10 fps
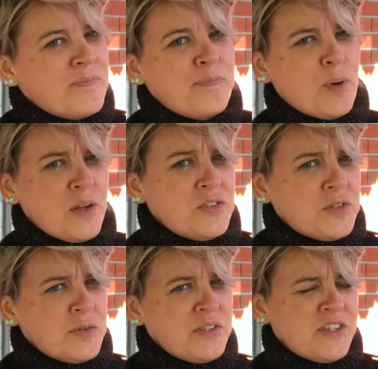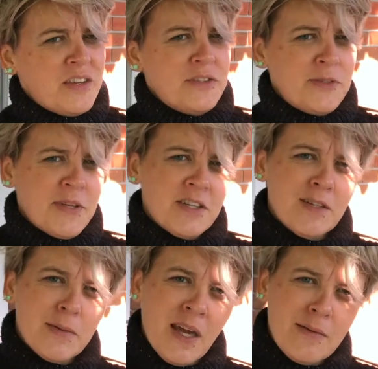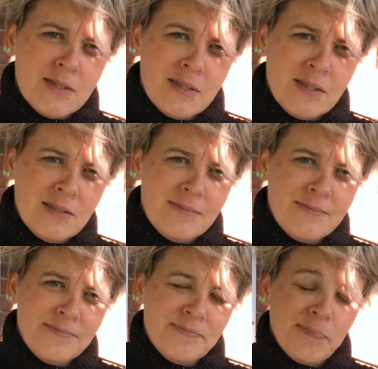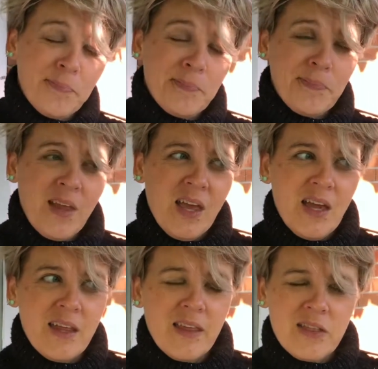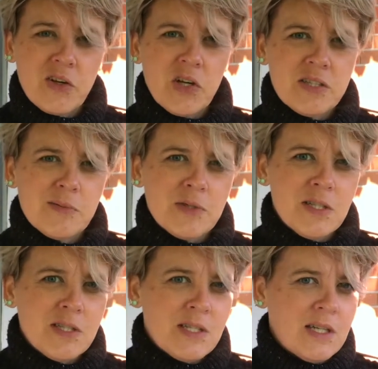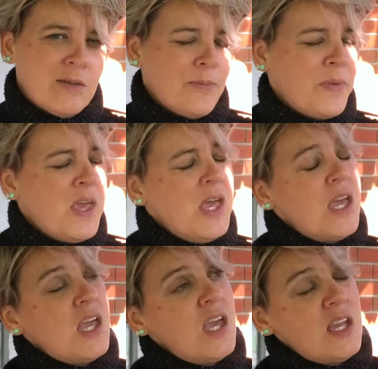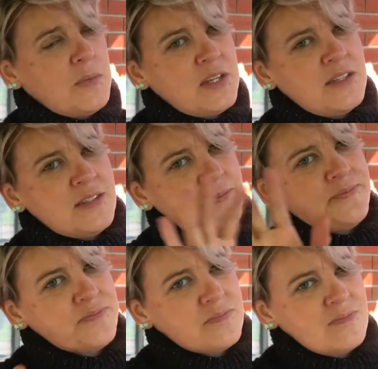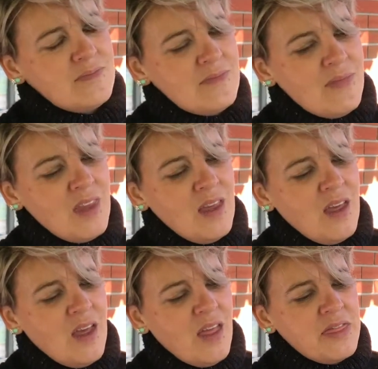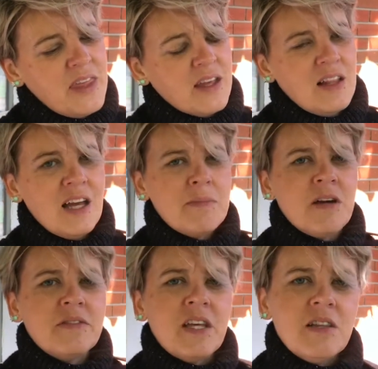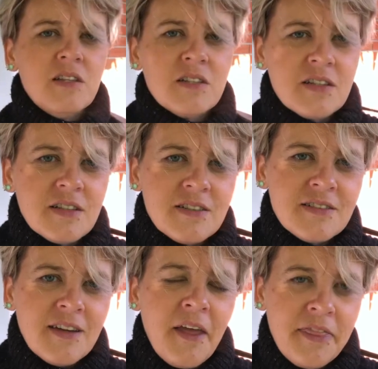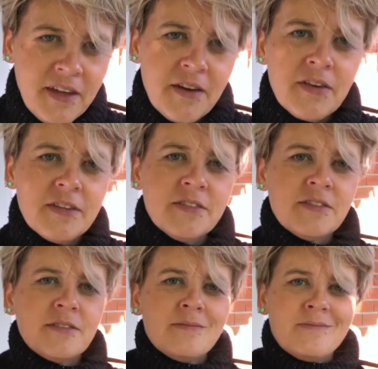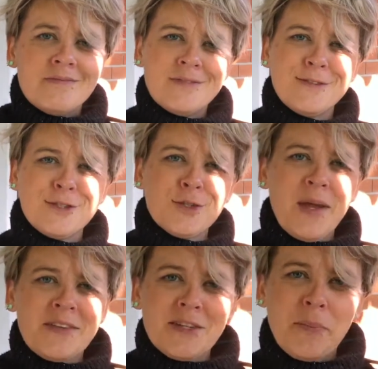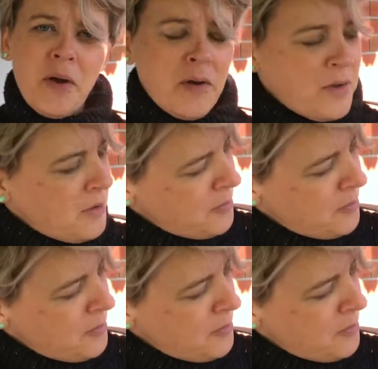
Brontosaurus, they used to be called when I was little. I think they're called something else now. Anyways, they climb out and they look, and there is Jurassic Park.